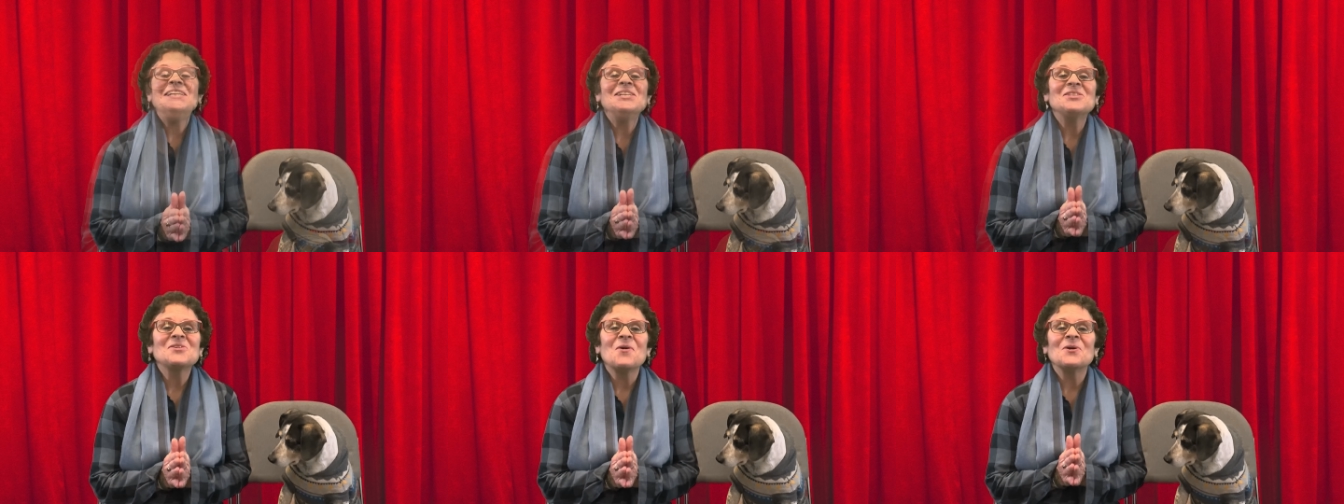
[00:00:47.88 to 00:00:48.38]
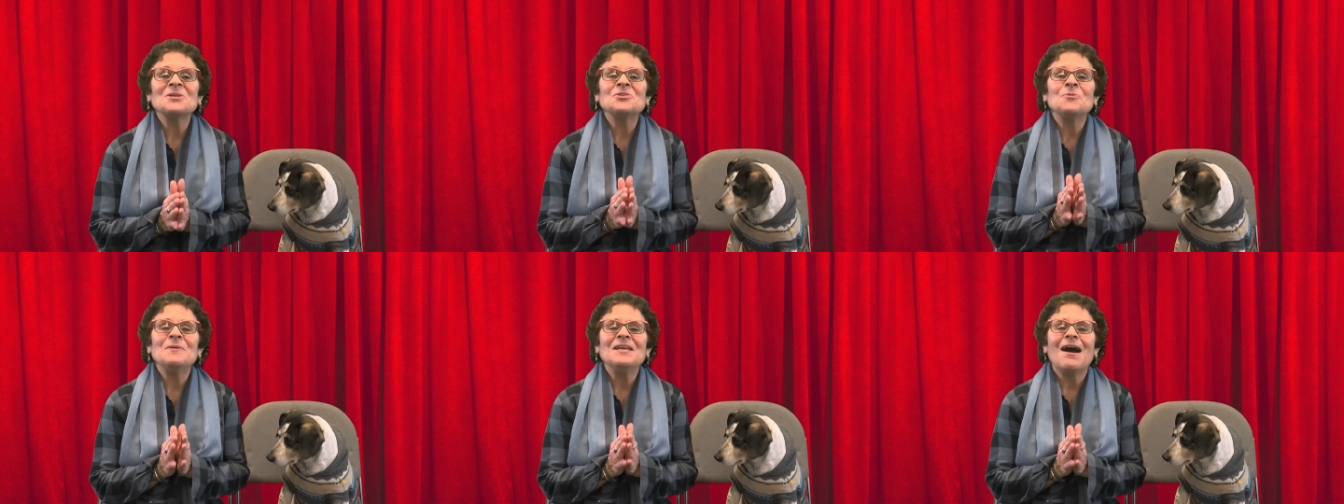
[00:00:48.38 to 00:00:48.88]
It is
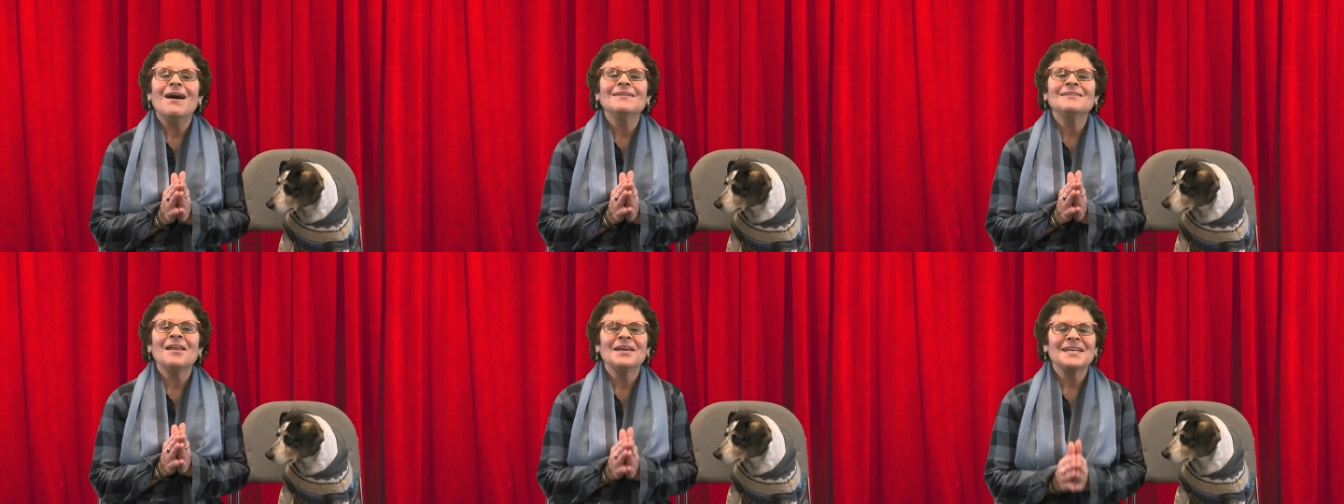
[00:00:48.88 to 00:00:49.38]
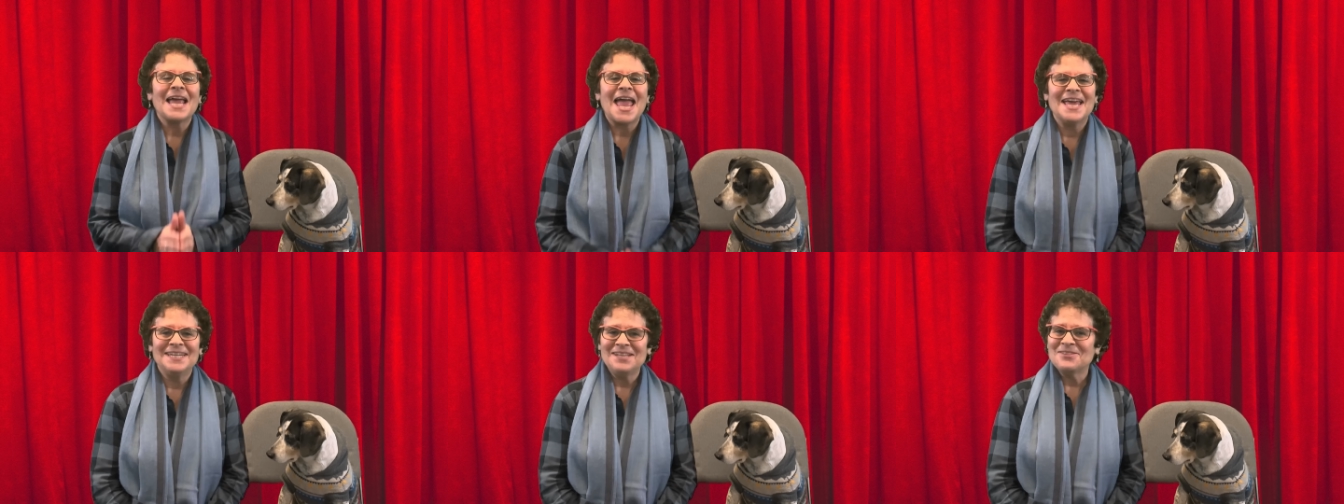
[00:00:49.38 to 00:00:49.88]
going to be
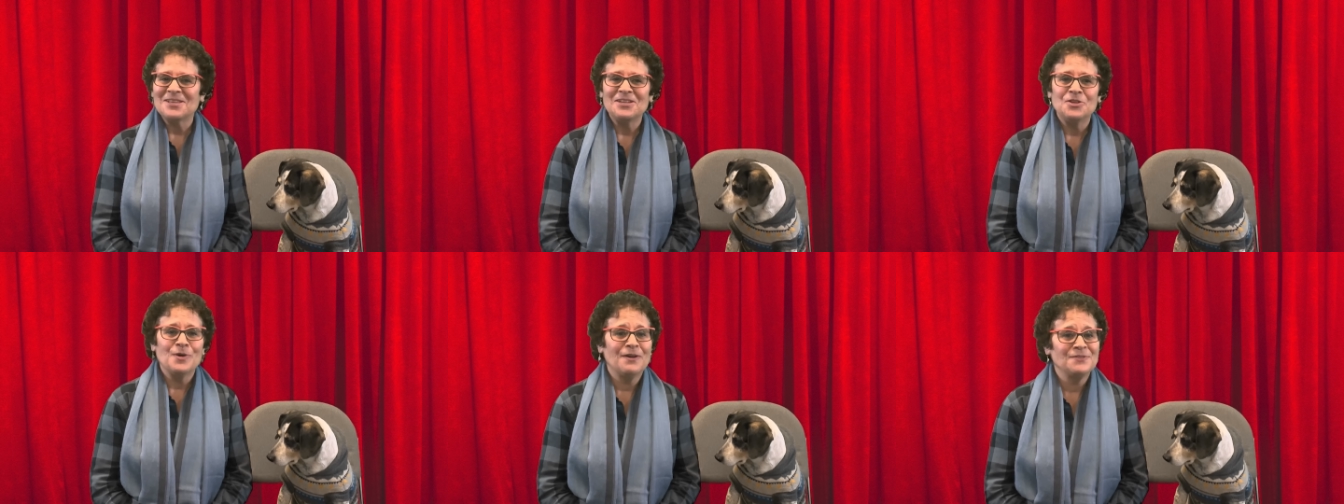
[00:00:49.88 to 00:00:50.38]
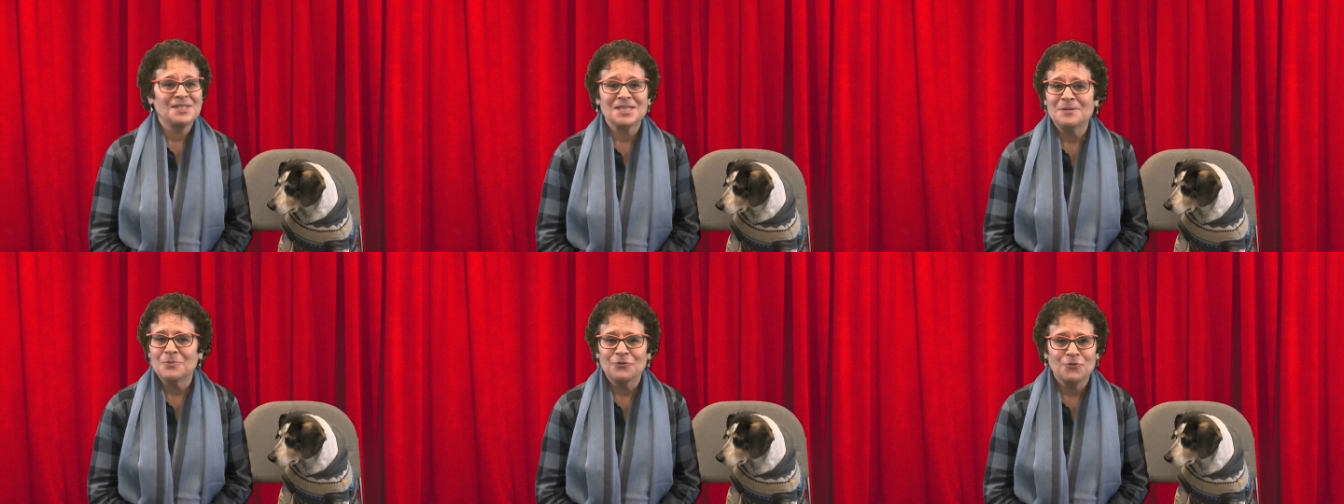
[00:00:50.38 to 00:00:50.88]
unlike anything you have
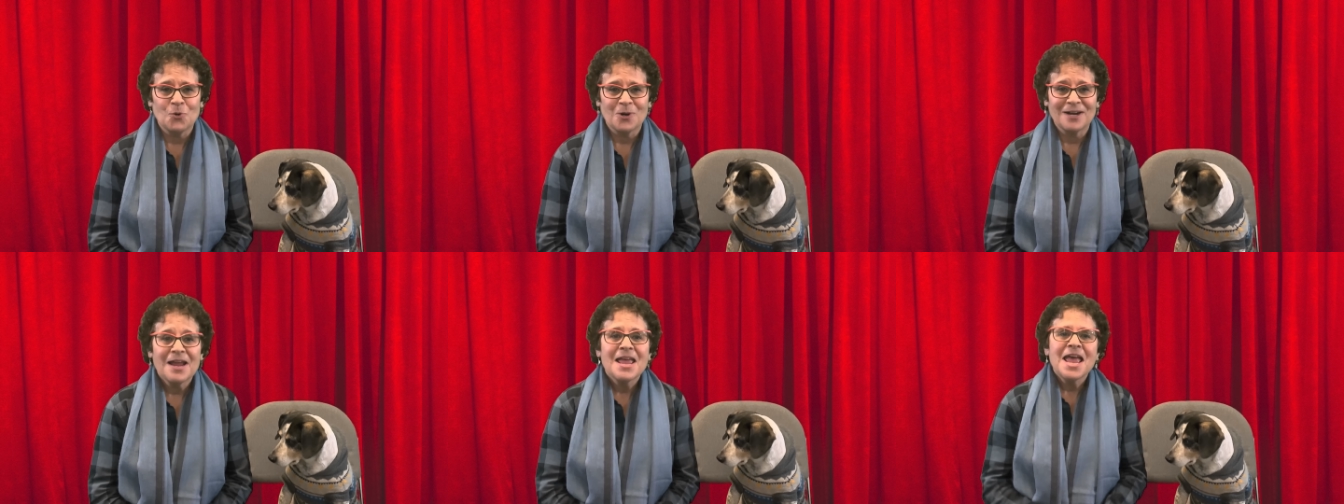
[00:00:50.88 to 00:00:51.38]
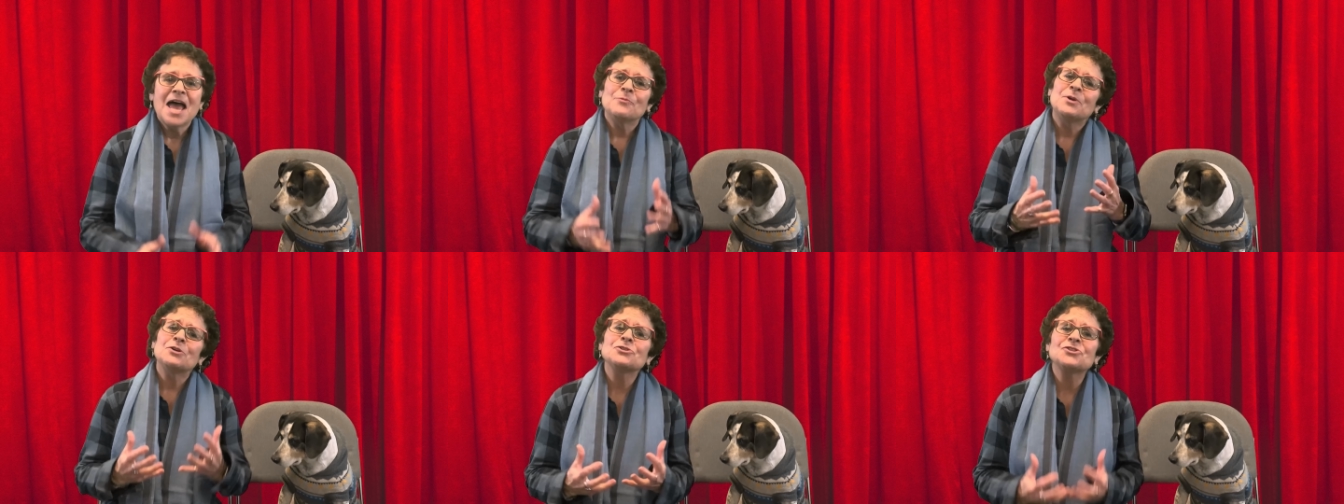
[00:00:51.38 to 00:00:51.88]
seen before,
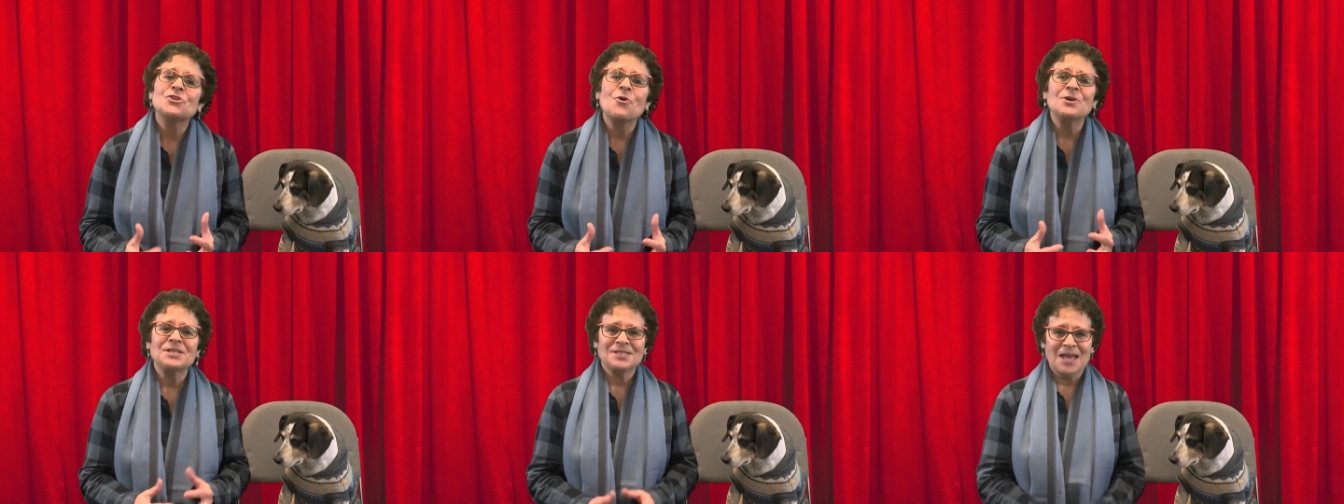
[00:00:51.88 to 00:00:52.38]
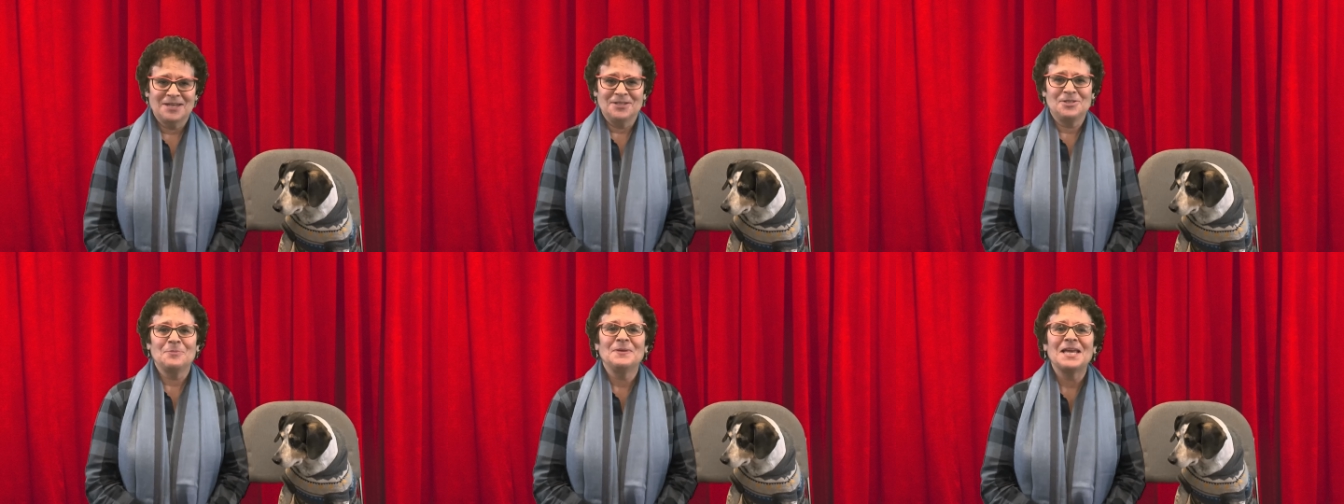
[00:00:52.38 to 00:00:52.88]
and we are so
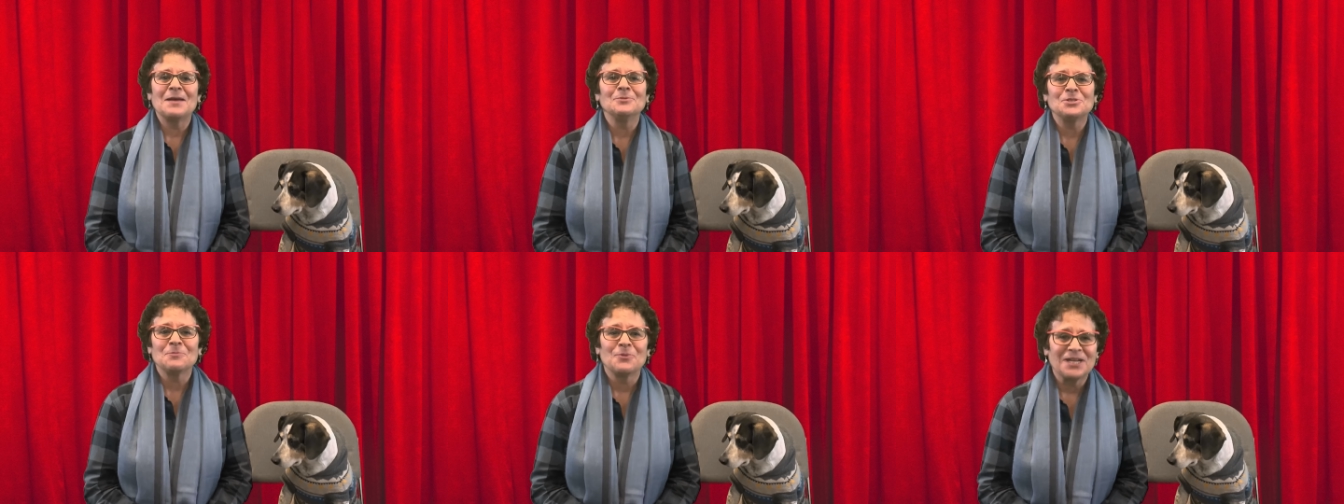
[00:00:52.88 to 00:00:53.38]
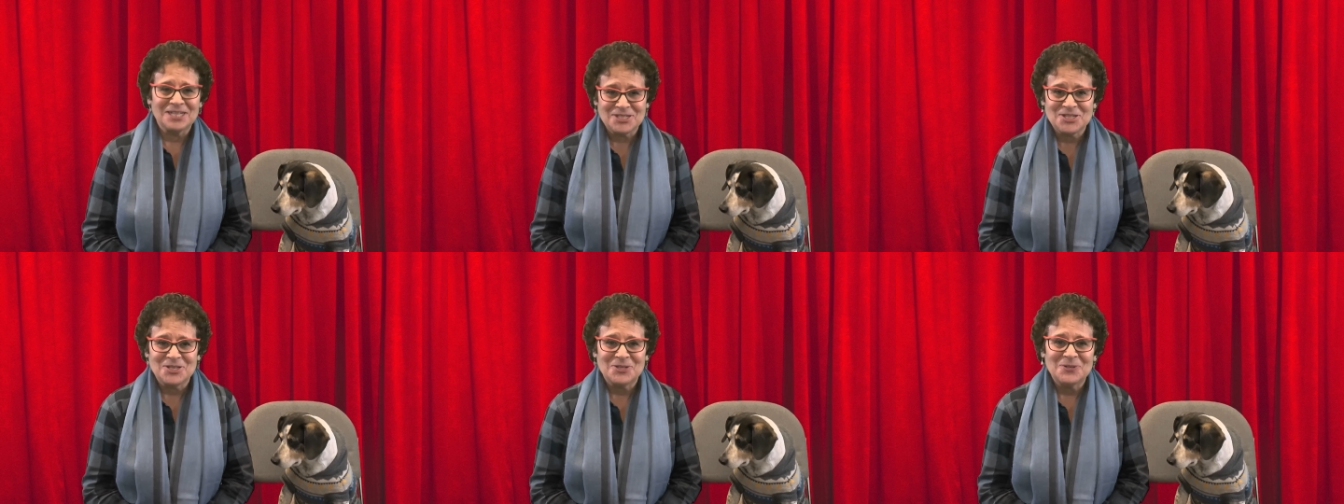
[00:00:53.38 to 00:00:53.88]
excited to be able to
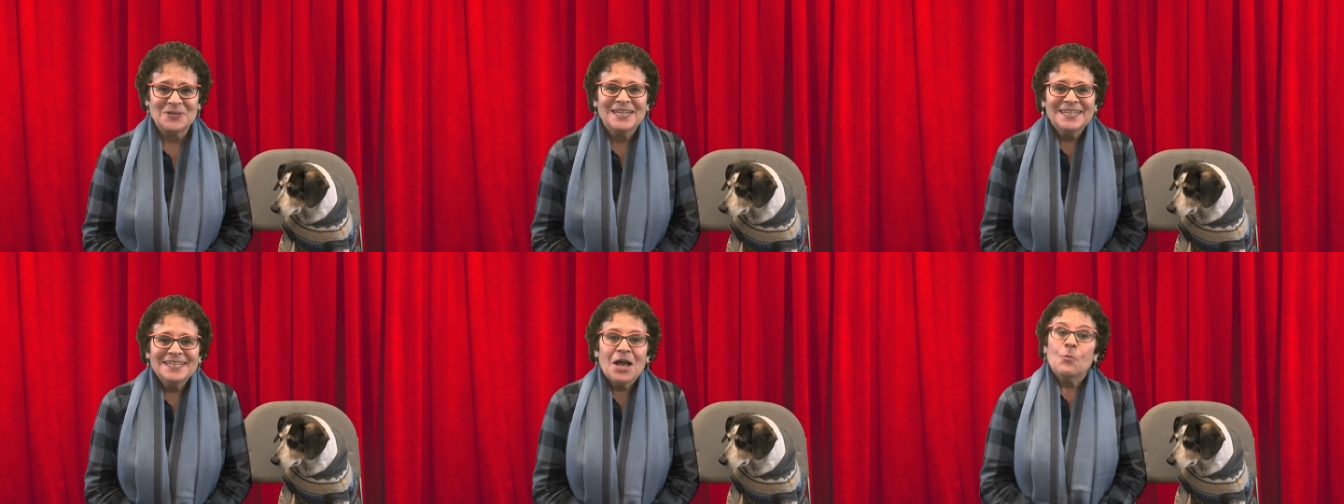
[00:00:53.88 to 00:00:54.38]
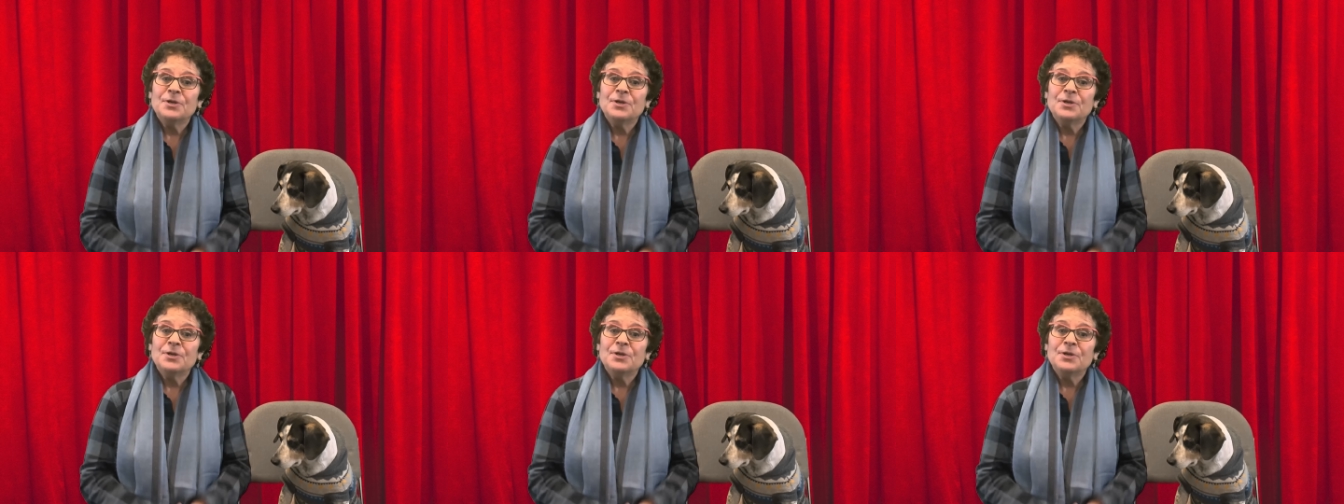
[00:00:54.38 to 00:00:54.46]
bring it to you.